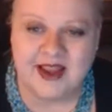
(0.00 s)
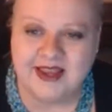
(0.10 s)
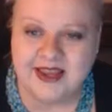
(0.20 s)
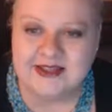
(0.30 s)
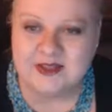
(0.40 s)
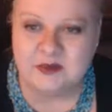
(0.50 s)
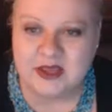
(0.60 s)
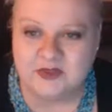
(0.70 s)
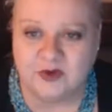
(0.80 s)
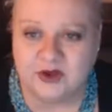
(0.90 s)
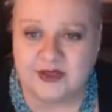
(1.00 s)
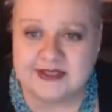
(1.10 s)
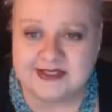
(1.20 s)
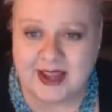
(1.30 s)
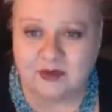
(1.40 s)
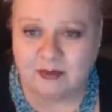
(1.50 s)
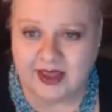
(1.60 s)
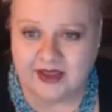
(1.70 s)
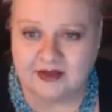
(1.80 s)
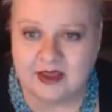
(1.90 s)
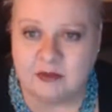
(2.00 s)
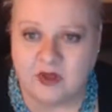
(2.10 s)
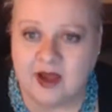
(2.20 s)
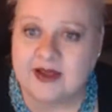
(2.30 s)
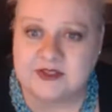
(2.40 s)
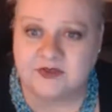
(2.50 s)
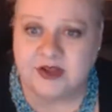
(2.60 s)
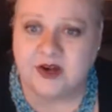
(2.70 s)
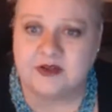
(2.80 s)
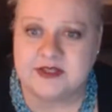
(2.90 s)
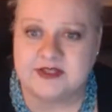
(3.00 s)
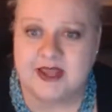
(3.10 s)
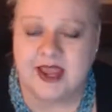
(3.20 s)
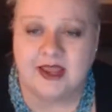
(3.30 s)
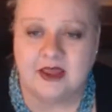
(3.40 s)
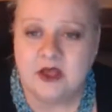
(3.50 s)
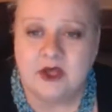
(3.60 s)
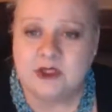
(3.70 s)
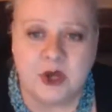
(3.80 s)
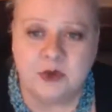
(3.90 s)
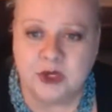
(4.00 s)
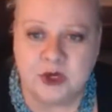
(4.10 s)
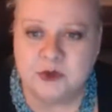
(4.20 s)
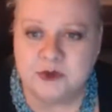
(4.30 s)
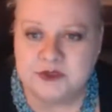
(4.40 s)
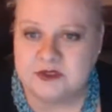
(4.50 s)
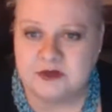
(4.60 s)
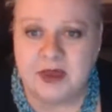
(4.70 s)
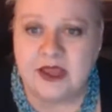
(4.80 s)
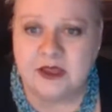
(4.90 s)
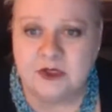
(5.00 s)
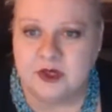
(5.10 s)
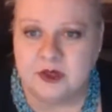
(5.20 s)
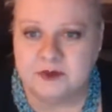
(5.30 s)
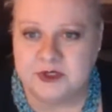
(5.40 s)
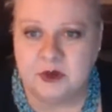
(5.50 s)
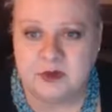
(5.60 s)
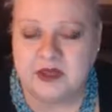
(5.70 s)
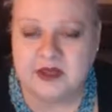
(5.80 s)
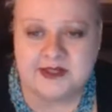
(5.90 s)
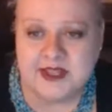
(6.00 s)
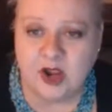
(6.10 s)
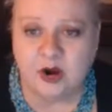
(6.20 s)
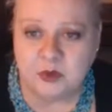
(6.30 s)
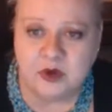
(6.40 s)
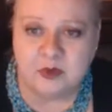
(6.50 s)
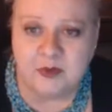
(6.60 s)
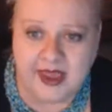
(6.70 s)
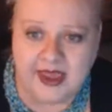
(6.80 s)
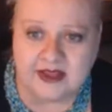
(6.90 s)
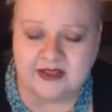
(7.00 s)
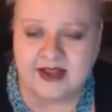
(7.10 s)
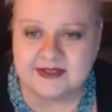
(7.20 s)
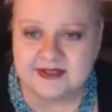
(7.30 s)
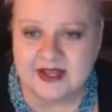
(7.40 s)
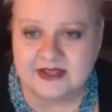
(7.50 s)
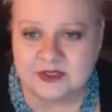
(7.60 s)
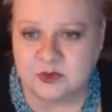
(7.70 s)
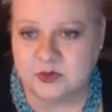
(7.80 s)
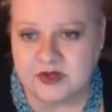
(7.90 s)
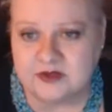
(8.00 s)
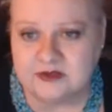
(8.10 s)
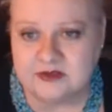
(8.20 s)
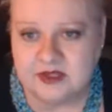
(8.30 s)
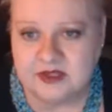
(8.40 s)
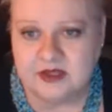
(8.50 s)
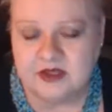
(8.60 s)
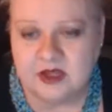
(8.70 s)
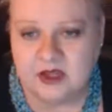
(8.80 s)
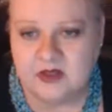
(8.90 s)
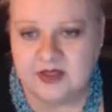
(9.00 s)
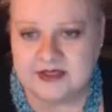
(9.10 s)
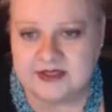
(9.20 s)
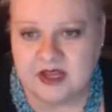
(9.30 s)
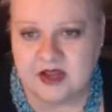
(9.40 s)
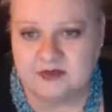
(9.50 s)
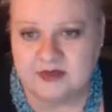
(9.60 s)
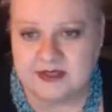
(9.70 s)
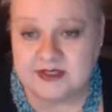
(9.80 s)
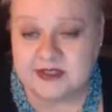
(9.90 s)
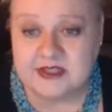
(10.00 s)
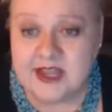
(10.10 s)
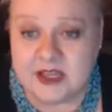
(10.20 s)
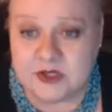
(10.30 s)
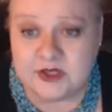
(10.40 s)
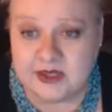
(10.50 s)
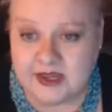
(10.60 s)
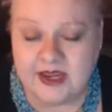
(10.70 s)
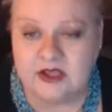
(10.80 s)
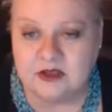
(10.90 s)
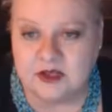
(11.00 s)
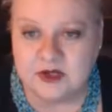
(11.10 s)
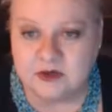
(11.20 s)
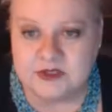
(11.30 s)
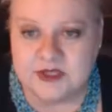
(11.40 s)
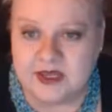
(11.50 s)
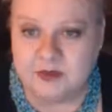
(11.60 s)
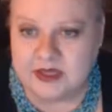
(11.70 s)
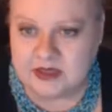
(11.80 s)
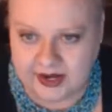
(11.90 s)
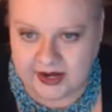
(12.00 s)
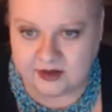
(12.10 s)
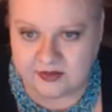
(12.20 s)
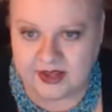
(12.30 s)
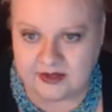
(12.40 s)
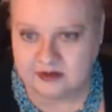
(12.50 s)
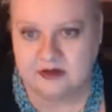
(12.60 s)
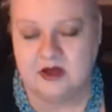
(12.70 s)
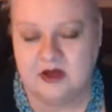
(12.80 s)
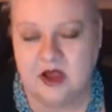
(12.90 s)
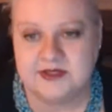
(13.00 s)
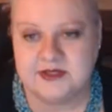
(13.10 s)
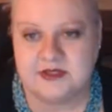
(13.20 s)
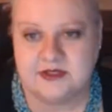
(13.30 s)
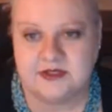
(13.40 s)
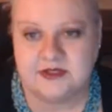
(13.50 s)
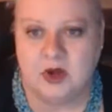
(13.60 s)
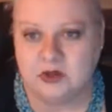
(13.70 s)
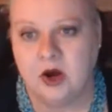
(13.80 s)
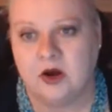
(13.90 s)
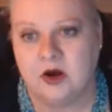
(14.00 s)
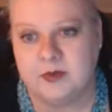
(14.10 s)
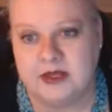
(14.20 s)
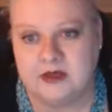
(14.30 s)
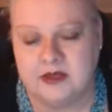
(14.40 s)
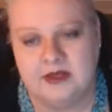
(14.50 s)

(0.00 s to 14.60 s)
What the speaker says: guess it makes for a good soundbite in blogosphere to say, don't use paint chips, because they aren't real paint. That's a real, that's an attention-getting little tidbit there that causes some alarm and